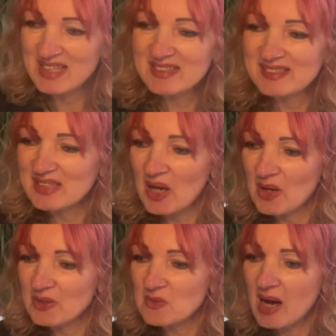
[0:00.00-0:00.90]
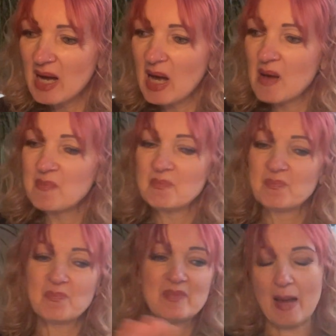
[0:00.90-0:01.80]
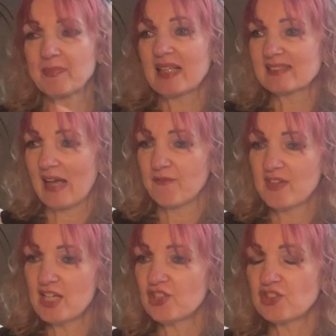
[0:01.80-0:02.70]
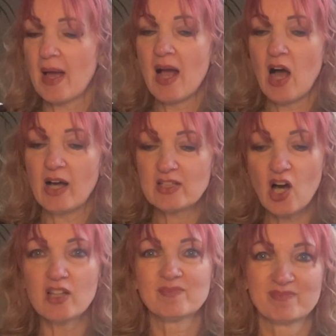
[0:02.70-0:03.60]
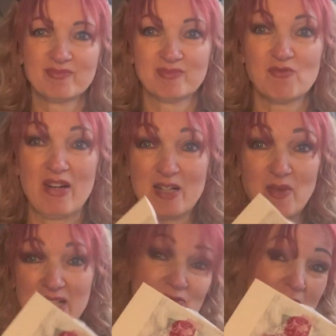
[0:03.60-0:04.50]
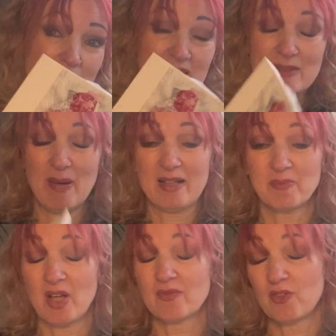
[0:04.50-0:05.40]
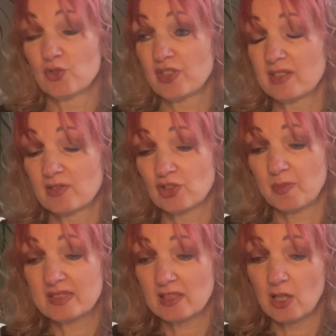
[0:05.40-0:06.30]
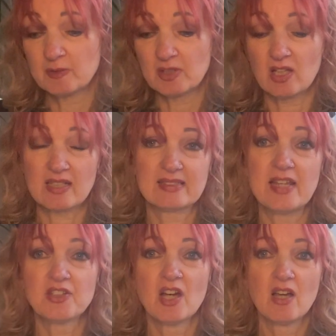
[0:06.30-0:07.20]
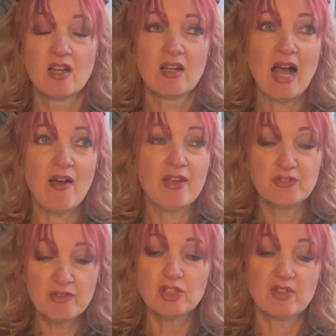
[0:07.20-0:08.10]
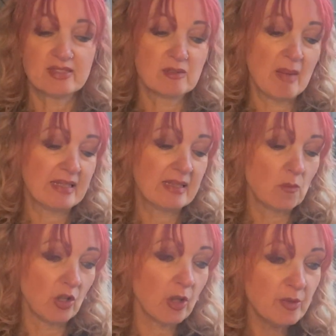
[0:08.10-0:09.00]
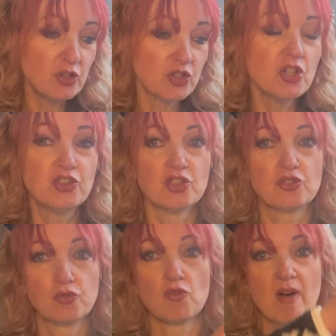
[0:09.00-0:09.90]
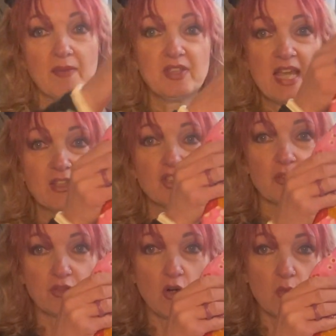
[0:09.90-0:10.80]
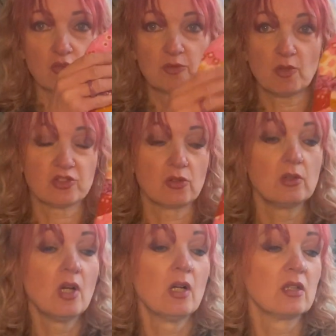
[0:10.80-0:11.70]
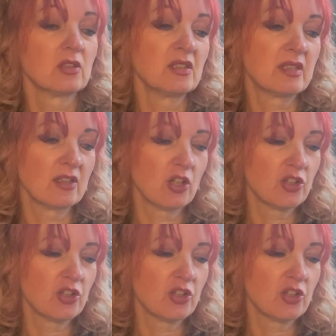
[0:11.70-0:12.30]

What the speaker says: So yeah, that's that finished. I can recommend the pattern, but unfortunately the shop is closed. But like I said, if you're interested in making one, I mean, you could just draw around the edge of your hot water bottle, because I did think I